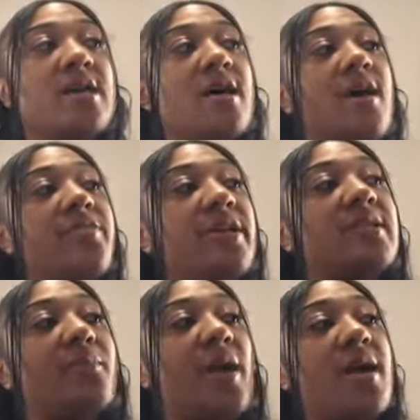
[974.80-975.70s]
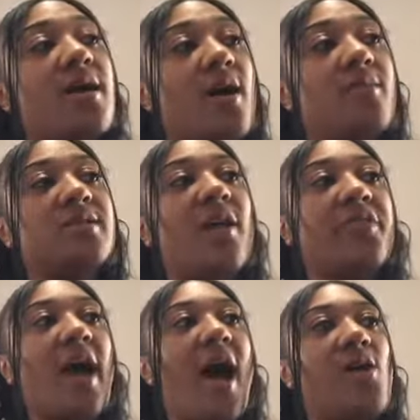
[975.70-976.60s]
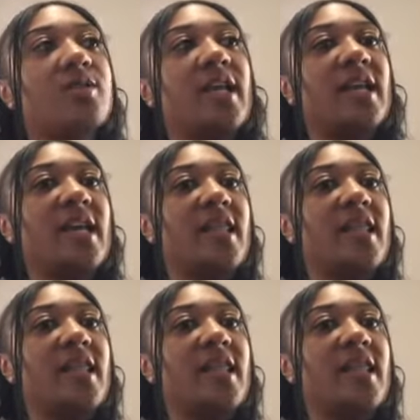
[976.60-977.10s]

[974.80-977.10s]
this man comes out the house and he